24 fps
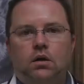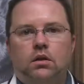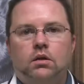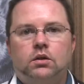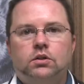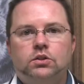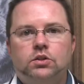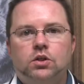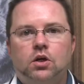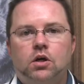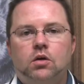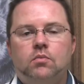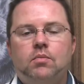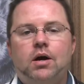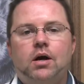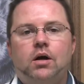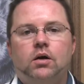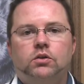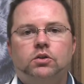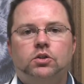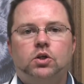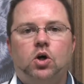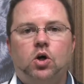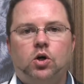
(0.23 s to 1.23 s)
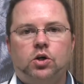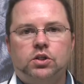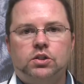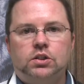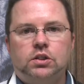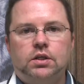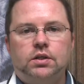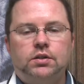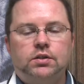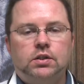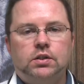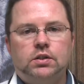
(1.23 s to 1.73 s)
Let's talk about dog
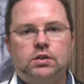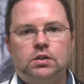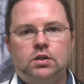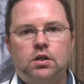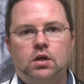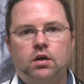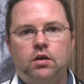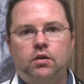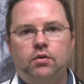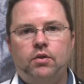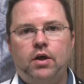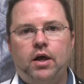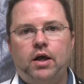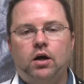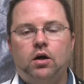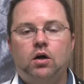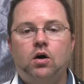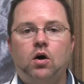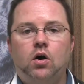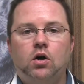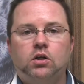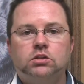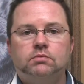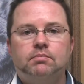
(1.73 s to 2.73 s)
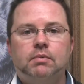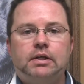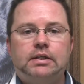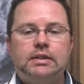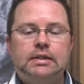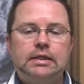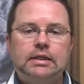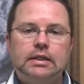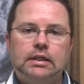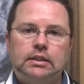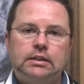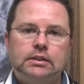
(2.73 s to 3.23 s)
diseases that are caused by
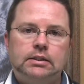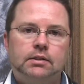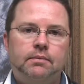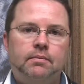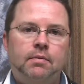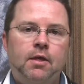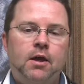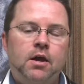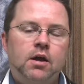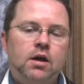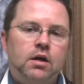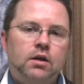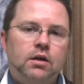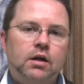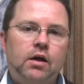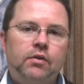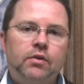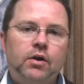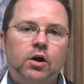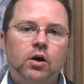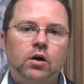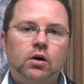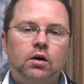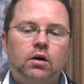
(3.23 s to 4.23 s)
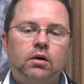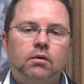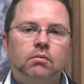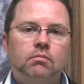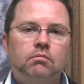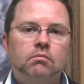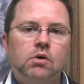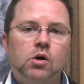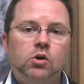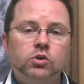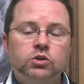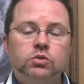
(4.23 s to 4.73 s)
ticks. Now there are
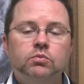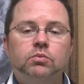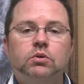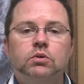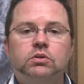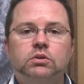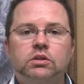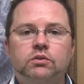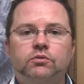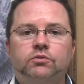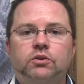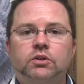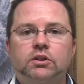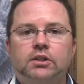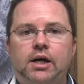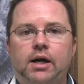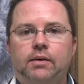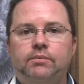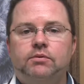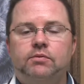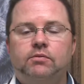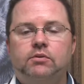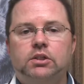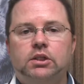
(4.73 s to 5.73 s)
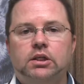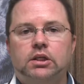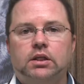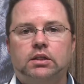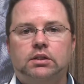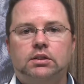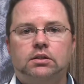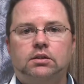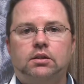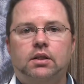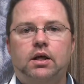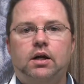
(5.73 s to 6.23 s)
multiple different types of
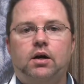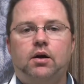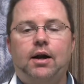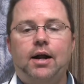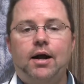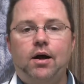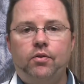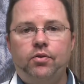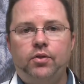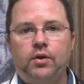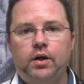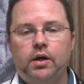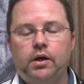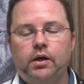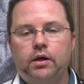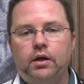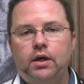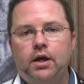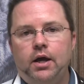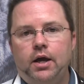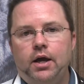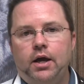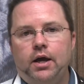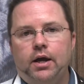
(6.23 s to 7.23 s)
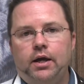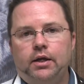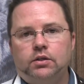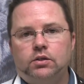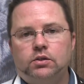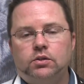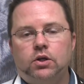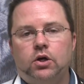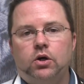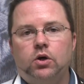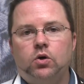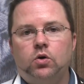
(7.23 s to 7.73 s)
ticks that are out there and
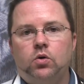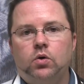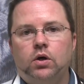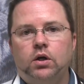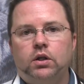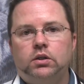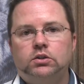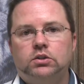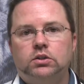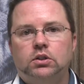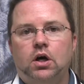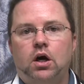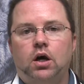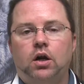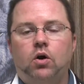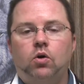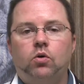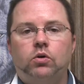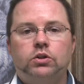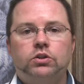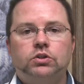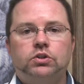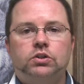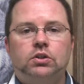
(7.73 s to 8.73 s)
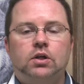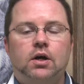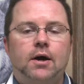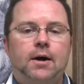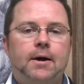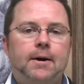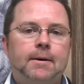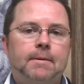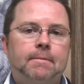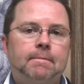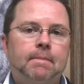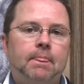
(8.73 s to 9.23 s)
so it's not always
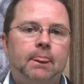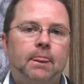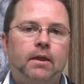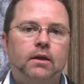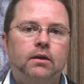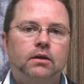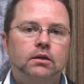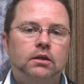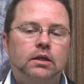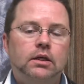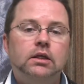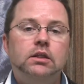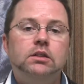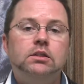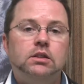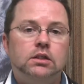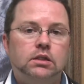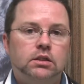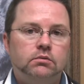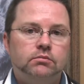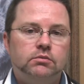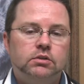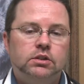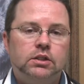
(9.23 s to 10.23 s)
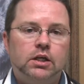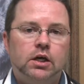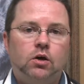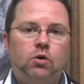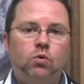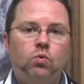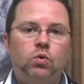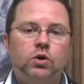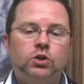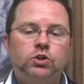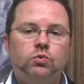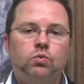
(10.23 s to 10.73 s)
um, easy to
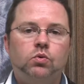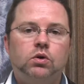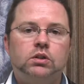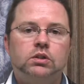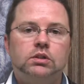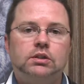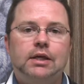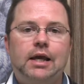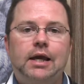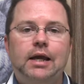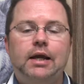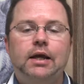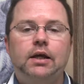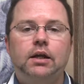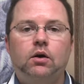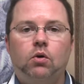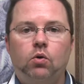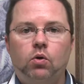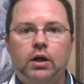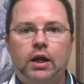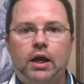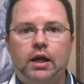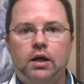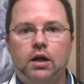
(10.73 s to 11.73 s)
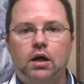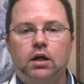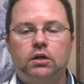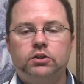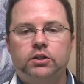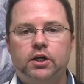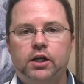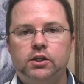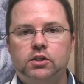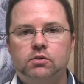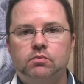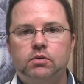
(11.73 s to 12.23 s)
tell which ones can or cannot
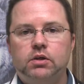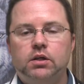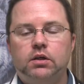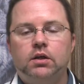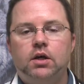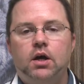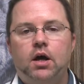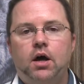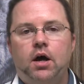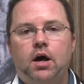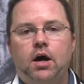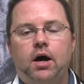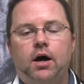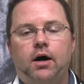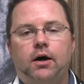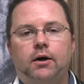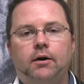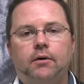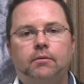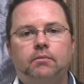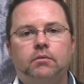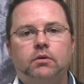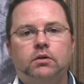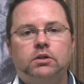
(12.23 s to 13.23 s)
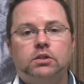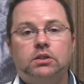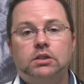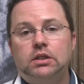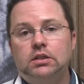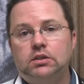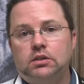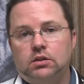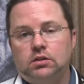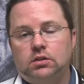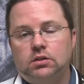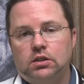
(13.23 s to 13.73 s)
transmit um,
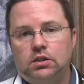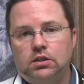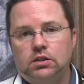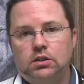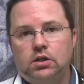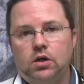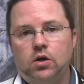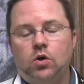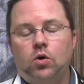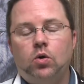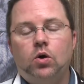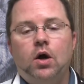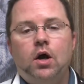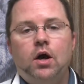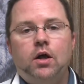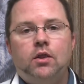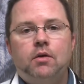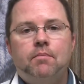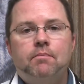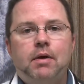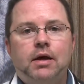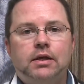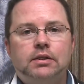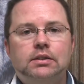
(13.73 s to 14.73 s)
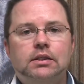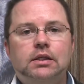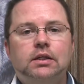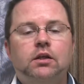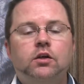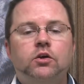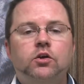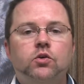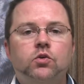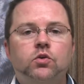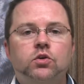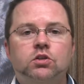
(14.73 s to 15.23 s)
diseases. And so the best thing
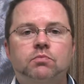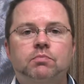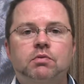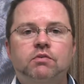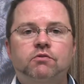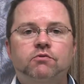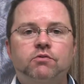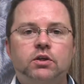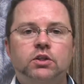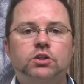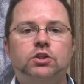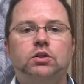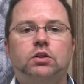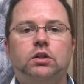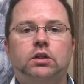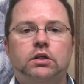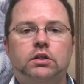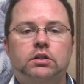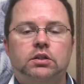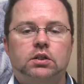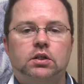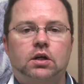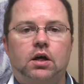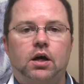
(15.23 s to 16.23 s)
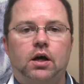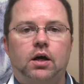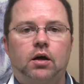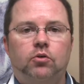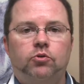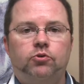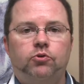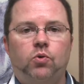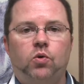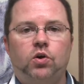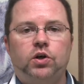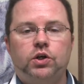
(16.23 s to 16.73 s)
to do is be vigilant uh,
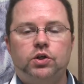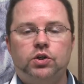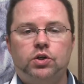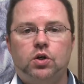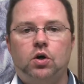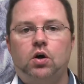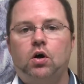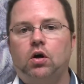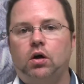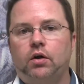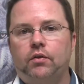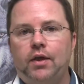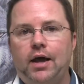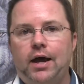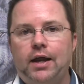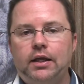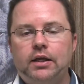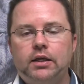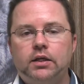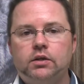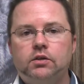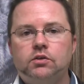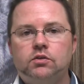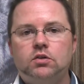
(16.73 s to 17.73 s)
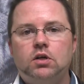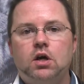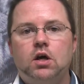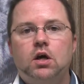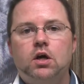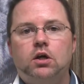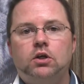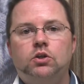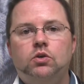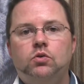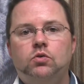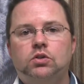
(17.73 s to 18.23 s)
for your dog and that is
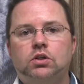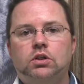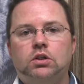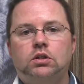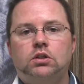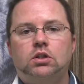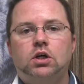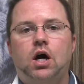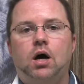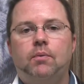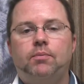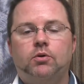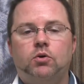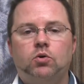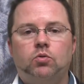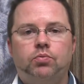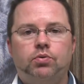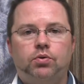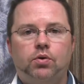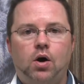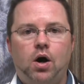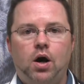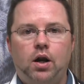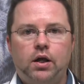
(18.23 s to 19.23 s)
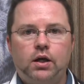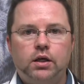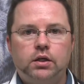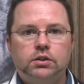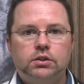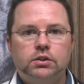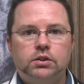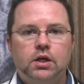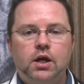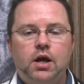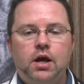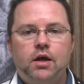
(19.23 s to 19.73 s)
using topical
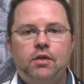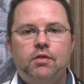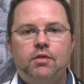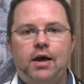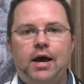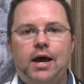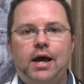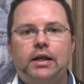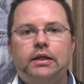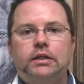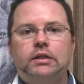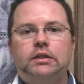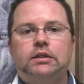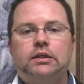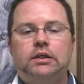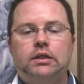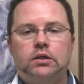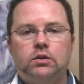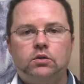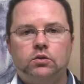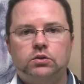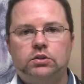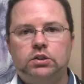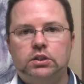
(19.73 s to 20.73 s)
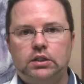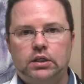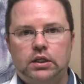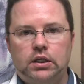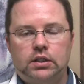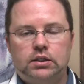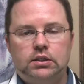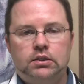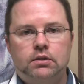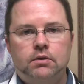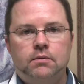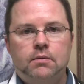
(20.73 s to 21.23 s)
products that kill
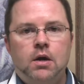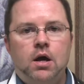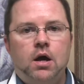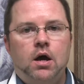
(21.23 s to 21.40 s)
ticks.